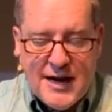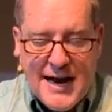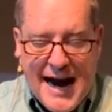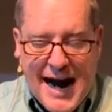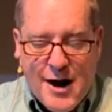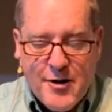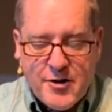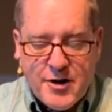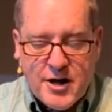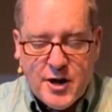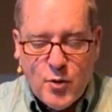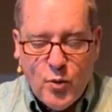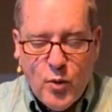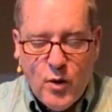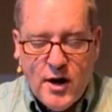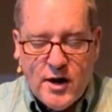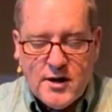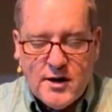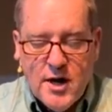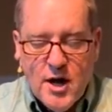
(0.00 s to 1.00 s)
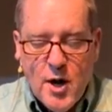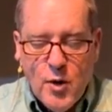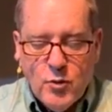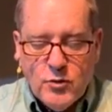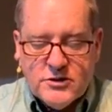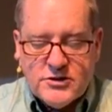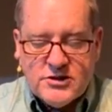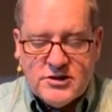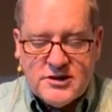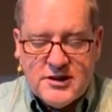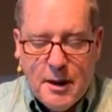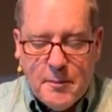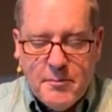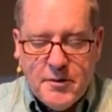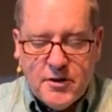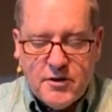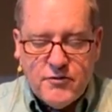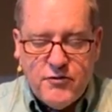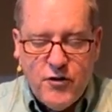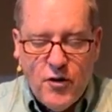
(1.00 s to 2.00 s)
The arrogant one will
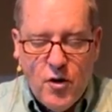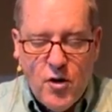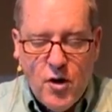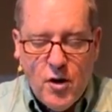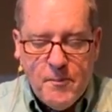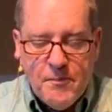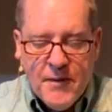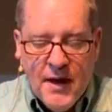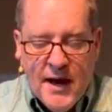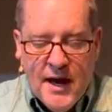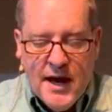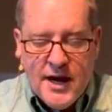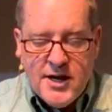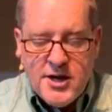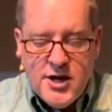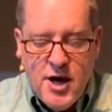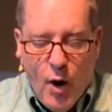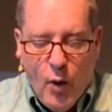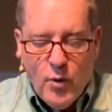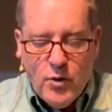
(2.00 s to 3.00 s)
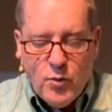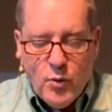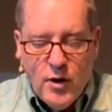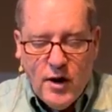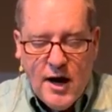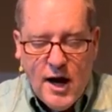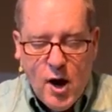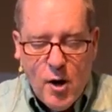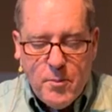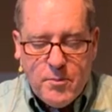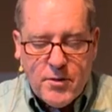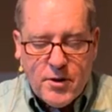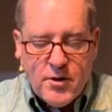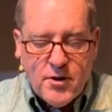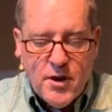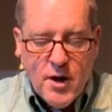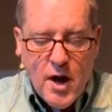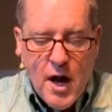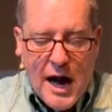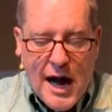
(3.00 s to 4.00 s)
stumble and fall, and no one will help
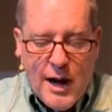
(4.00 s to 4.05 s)
her.